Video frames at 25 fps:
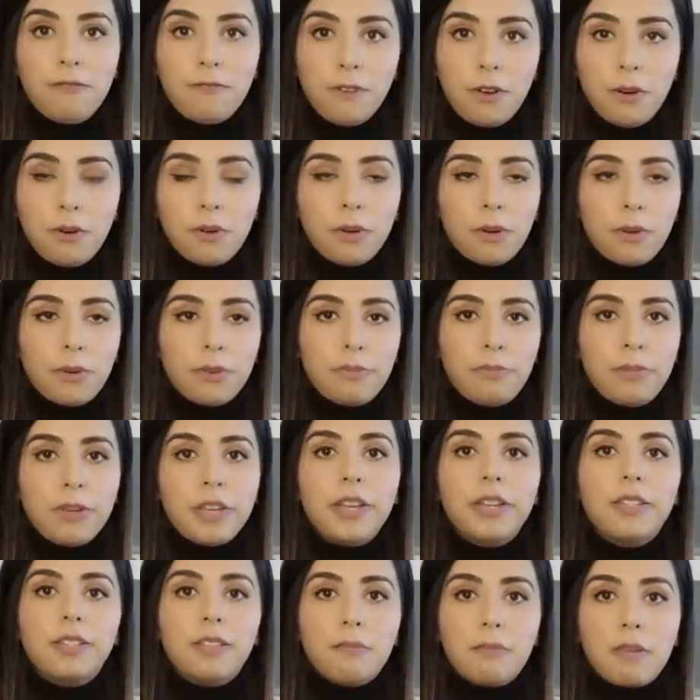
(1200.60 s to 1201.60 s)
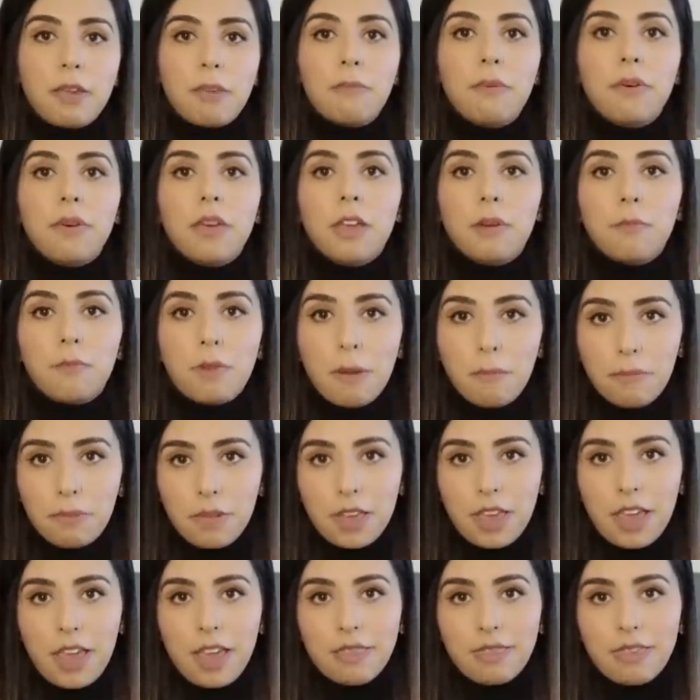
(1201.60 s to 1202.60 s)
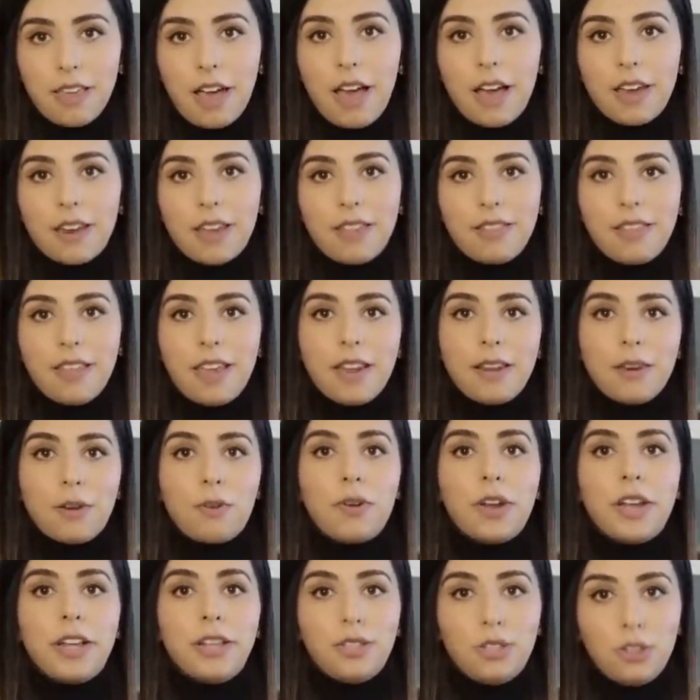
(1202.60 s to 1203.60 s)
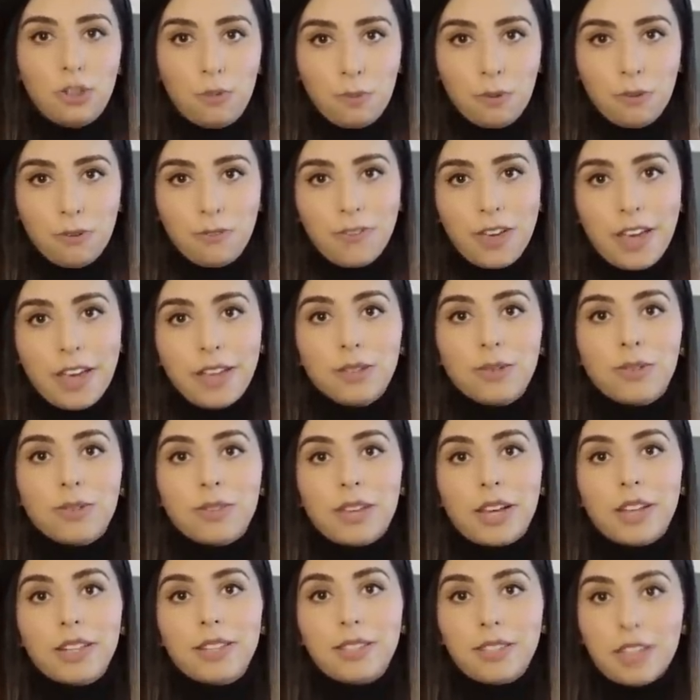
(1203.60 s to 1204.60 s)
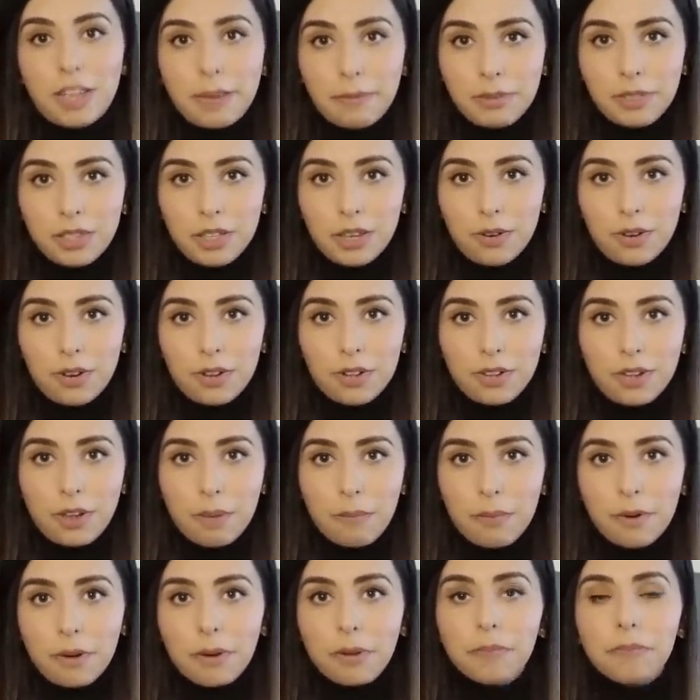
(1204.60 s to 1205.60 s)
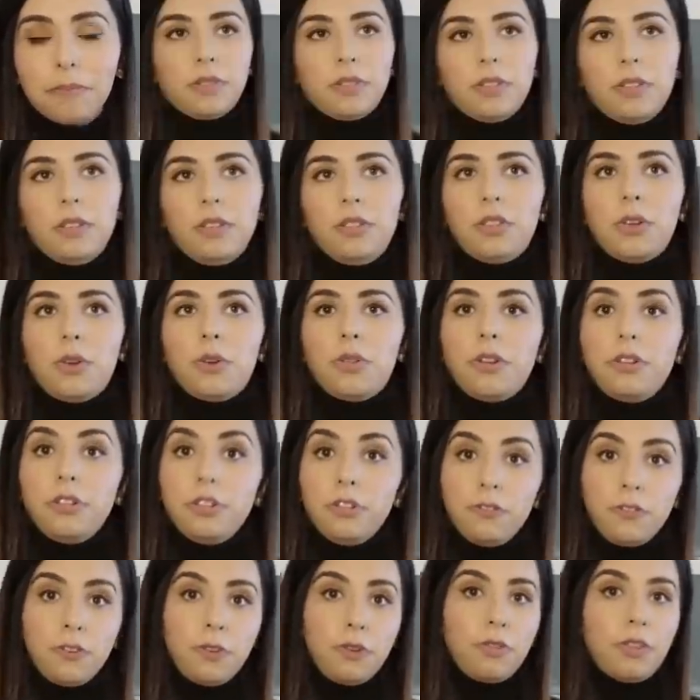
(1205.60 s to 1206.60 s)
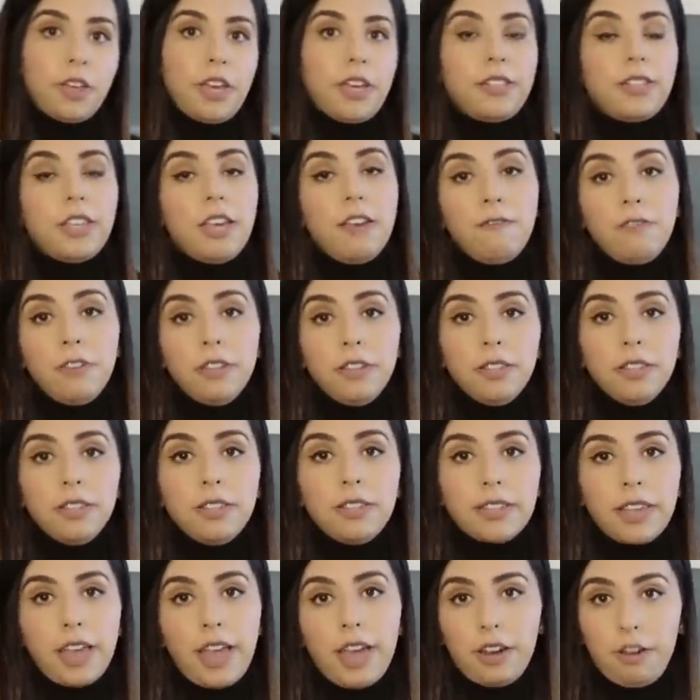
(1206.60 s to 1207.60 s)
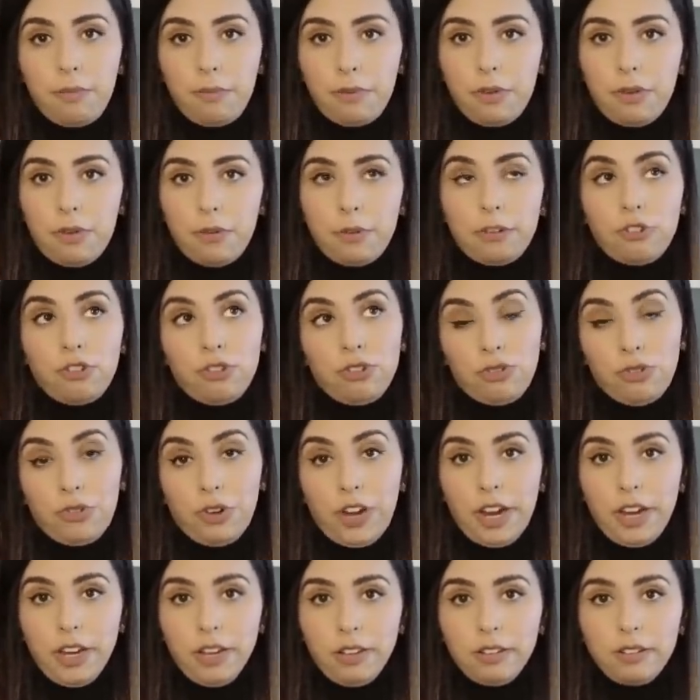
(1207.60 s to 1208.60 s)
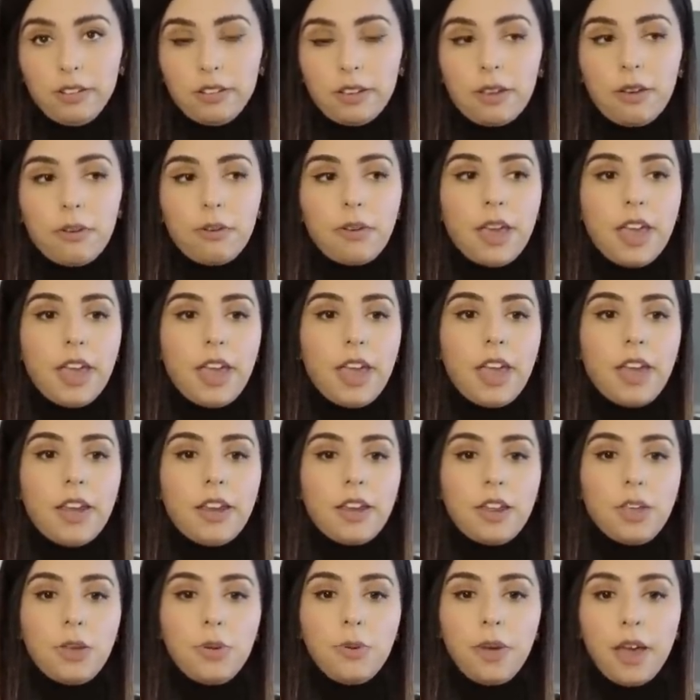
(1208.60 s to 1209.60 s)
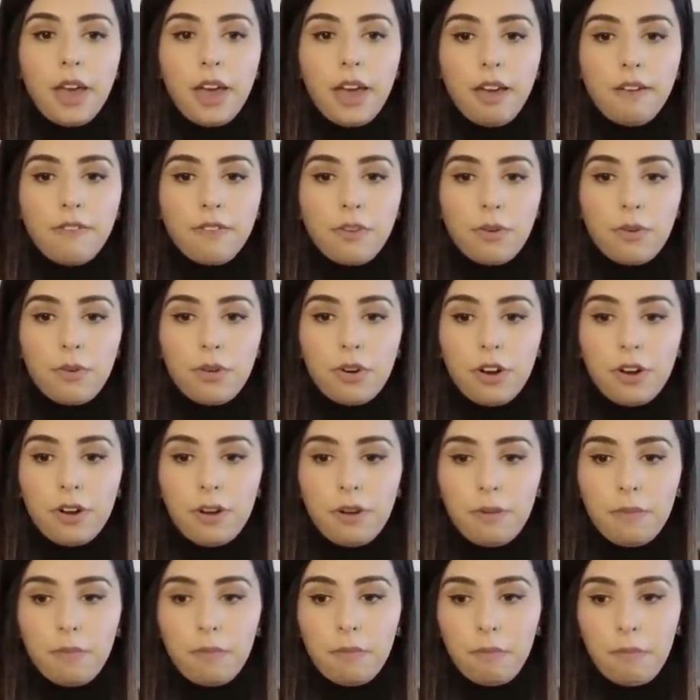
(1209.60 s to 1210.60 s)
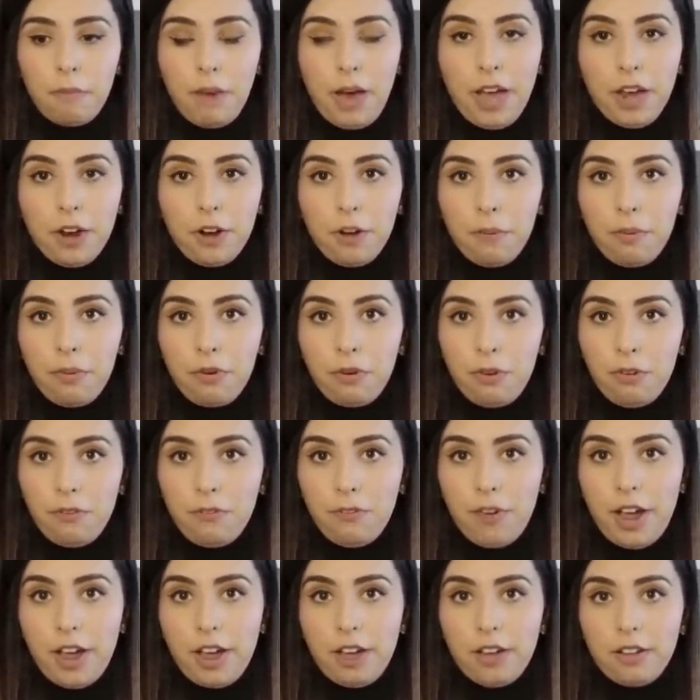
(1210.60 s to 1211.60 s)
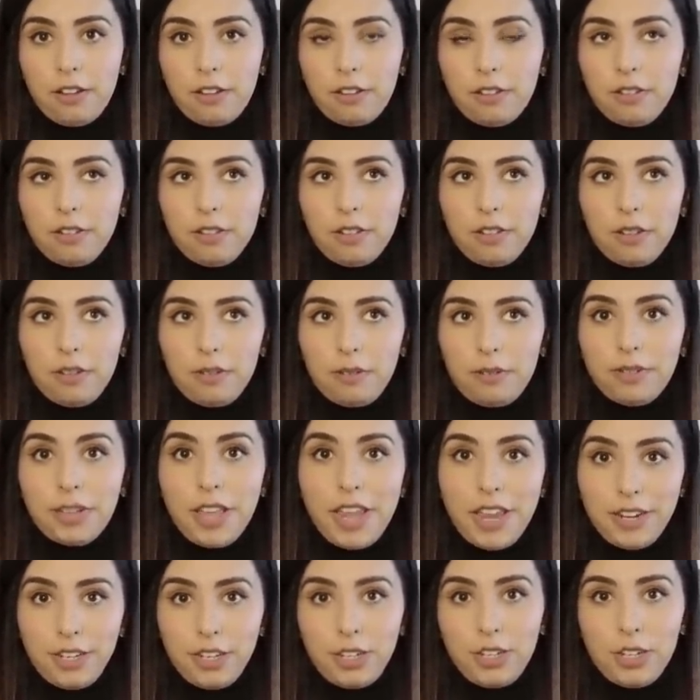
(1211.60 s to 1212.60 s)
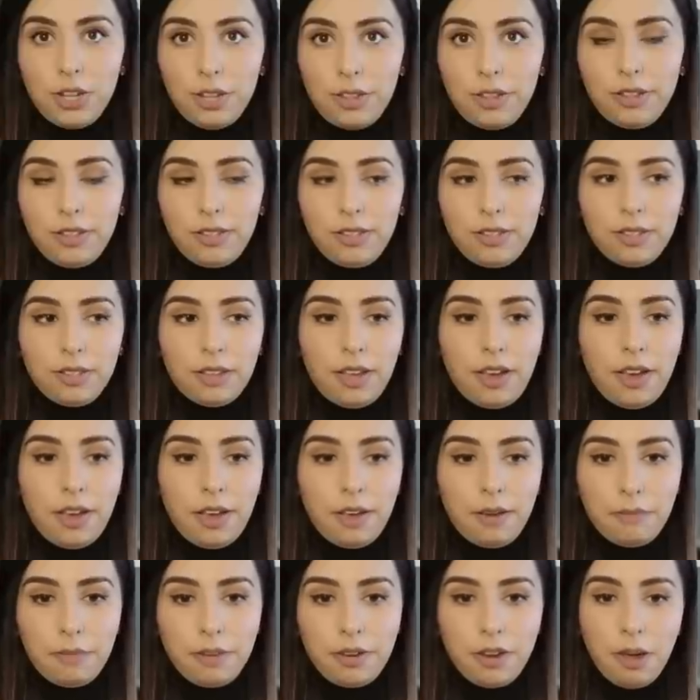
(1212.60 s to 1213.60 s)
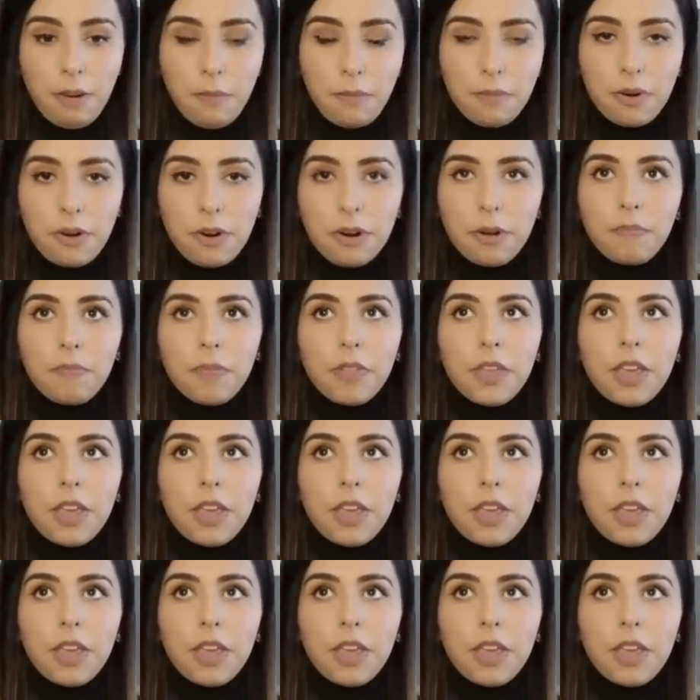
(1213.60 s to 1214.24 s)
photos, because then people can replicate that and then create super fakes with that same serial number. So there's a few things. If this is scannable, which is great, okay, and you have your buyer profile linked to this number,